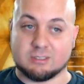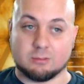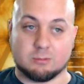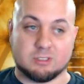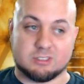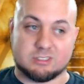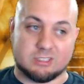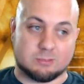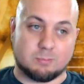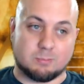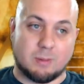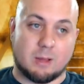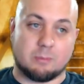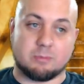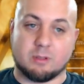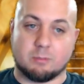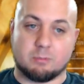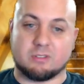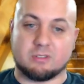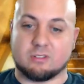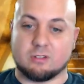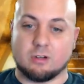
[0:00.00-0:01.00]
It just pops
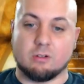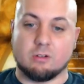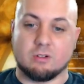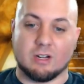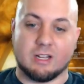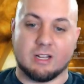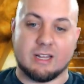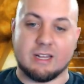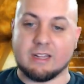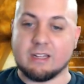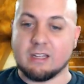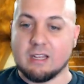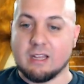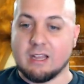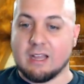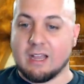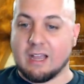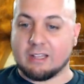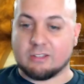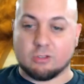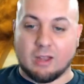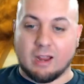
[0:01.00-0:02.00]
up as an overlay,
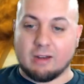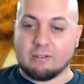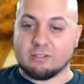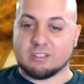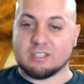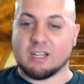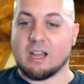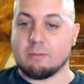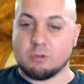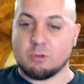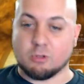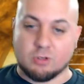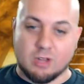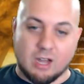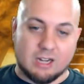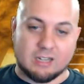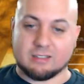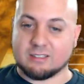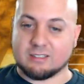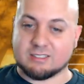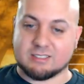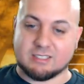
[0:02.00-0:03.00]
and so every time you dock
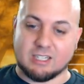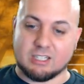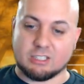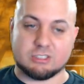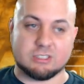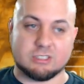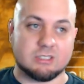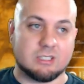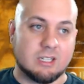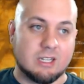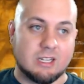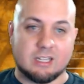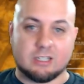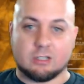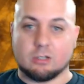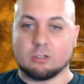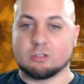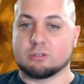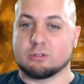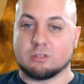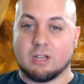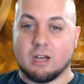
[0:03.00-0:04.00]
at a station, it
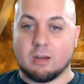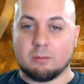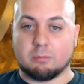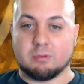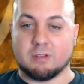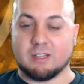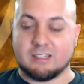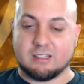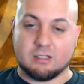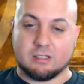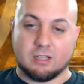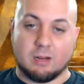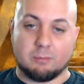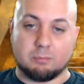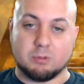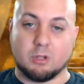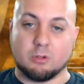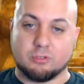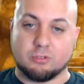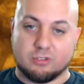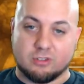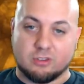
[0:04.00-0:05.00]
goes through and
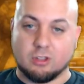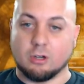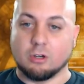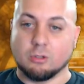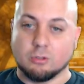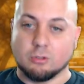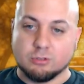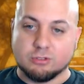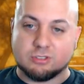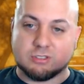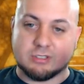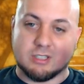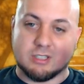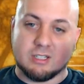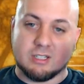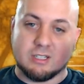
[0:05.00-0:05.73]
uploads those